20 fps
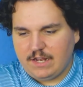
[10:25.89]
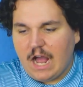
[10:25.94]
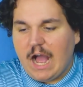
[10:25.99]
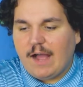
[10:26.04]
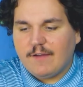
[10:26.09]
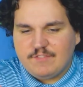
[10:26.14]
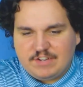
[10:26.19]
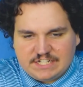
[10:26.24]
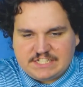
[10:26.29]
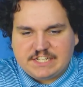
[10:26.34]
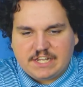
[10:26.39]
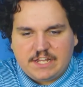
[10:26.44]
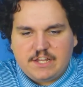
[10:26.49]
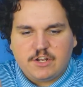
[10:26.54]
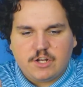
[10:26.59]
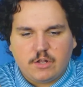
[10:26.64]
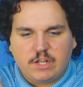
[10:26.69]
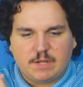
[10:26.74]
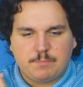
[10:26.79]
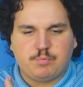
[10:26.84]
obviously,
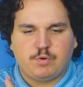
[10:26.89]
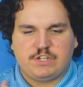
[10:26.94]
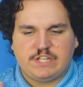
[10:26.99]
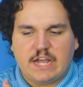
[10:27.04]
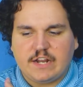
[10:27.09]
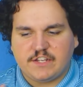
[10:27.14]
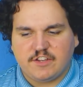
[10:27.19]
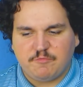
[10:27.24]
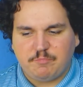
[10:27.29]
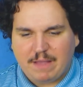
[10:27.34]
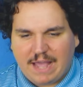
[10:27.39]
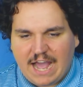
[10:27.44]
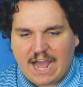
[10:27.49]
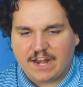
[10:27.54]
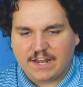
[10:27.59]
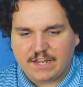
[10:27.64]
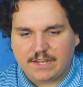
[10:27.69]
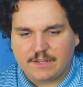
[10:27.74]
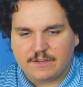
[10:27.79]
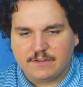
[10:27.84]
like protective
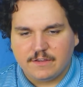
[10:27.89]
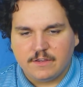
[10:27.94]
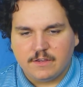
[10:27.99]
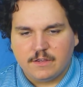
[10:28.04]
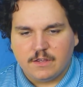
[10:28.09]
padding